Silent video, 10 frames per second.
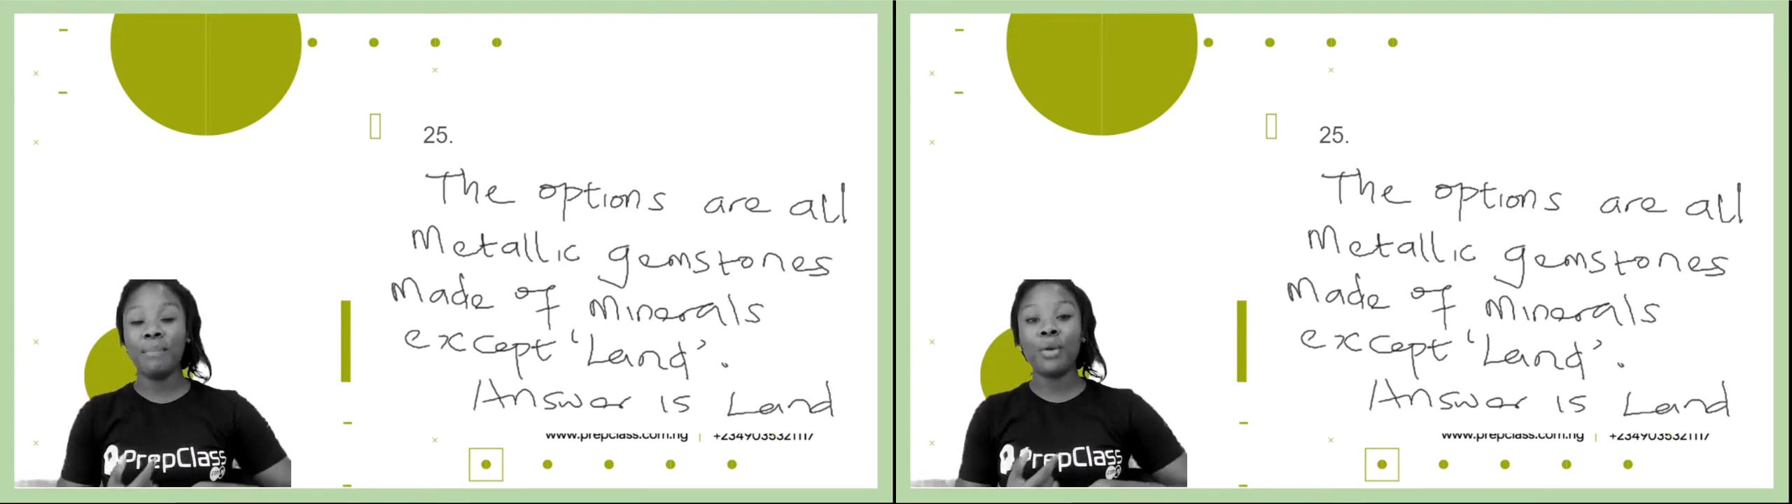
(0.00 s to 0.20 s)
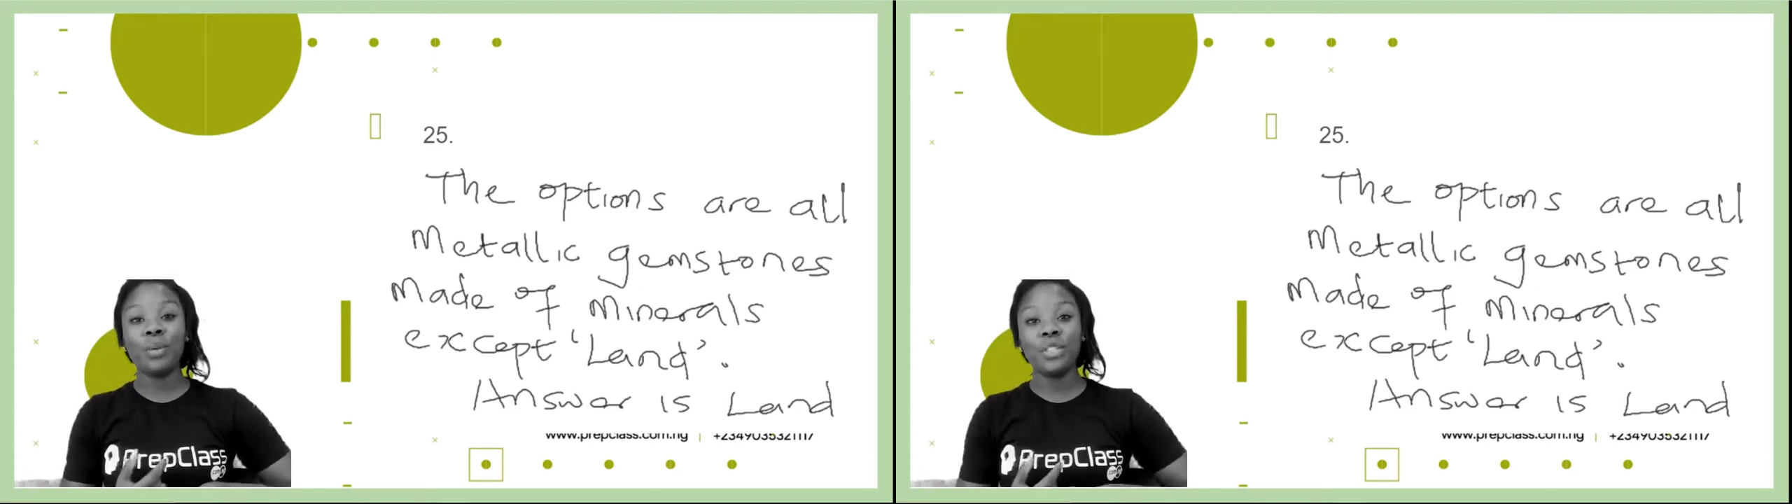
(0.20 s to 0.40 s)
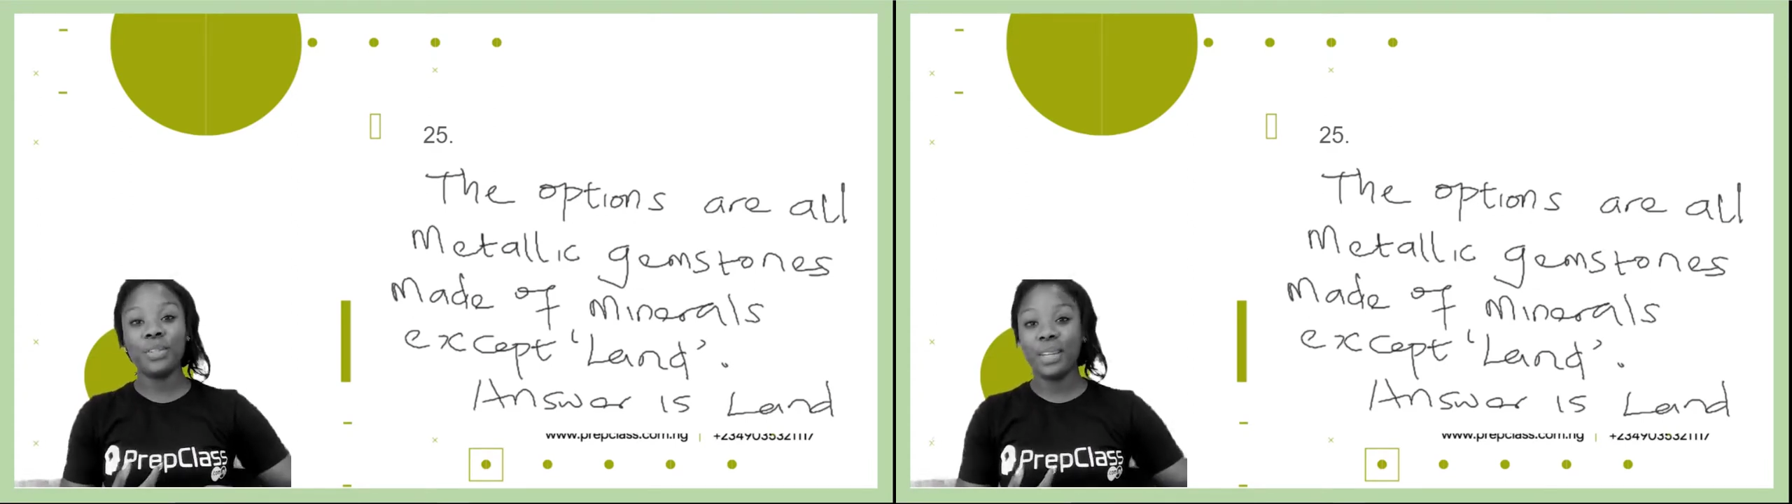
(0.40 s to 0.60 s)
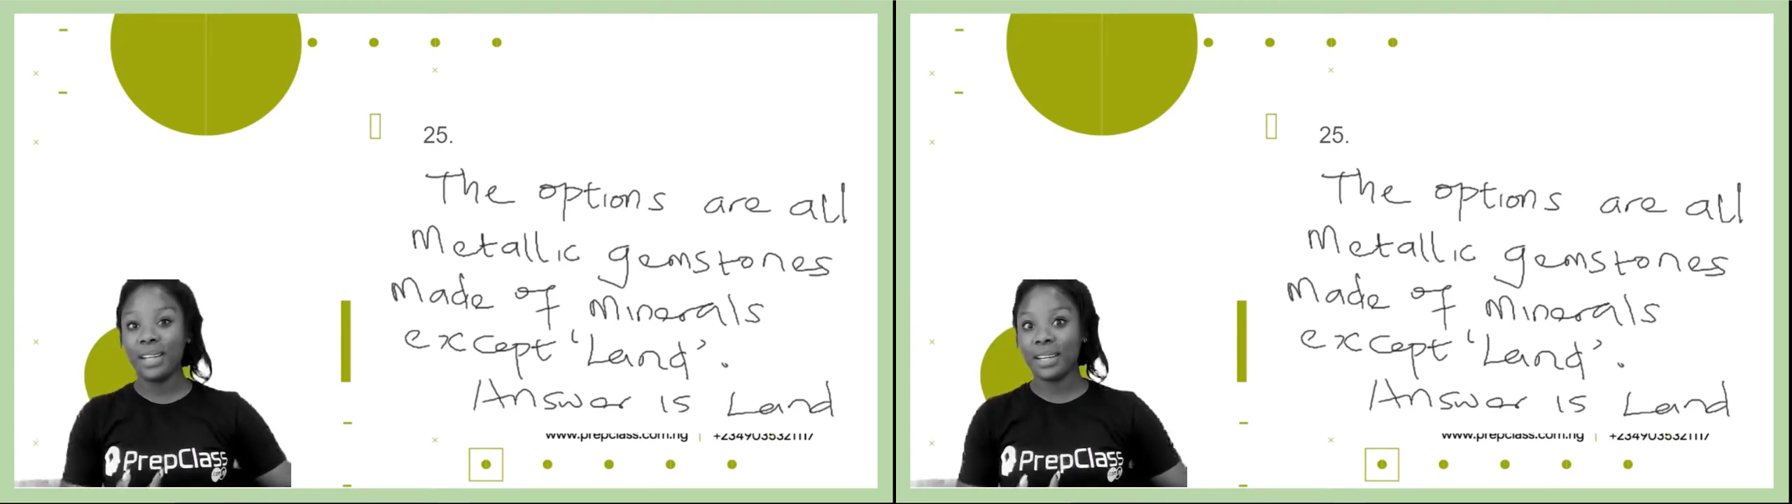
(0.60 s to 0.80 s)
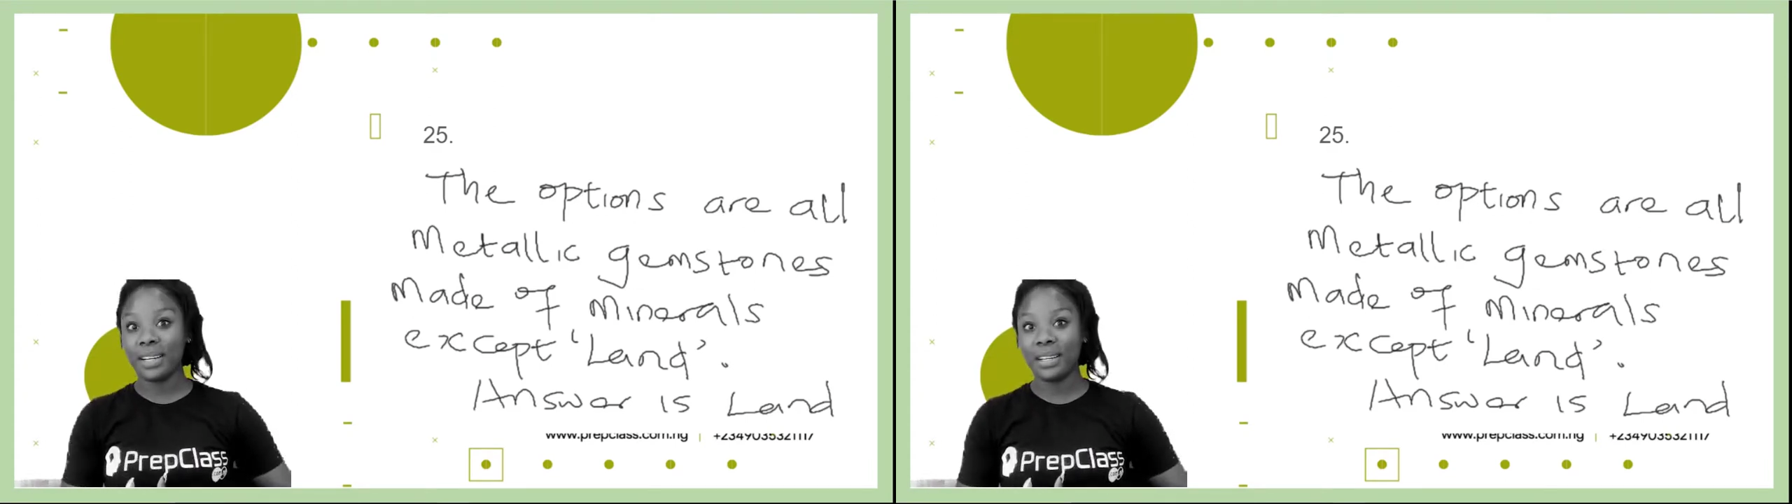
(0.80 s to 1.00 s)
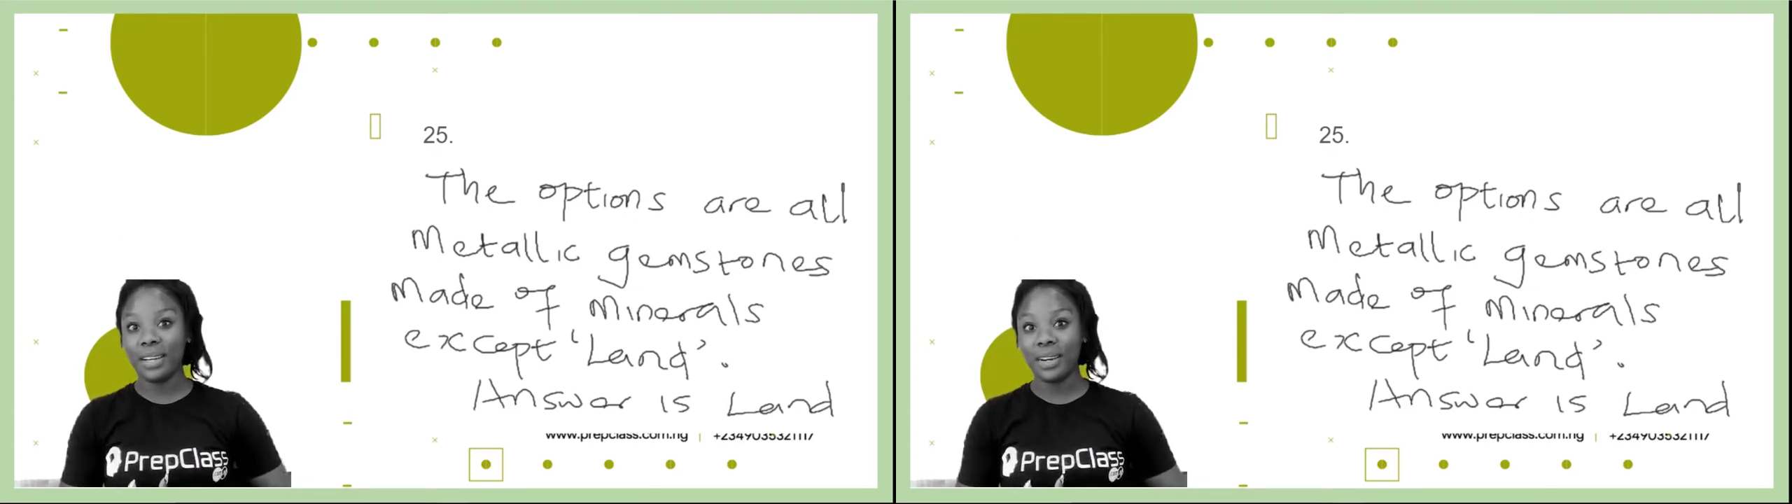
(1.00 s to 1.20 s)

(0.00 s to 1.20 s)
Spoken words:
Let me know what you think.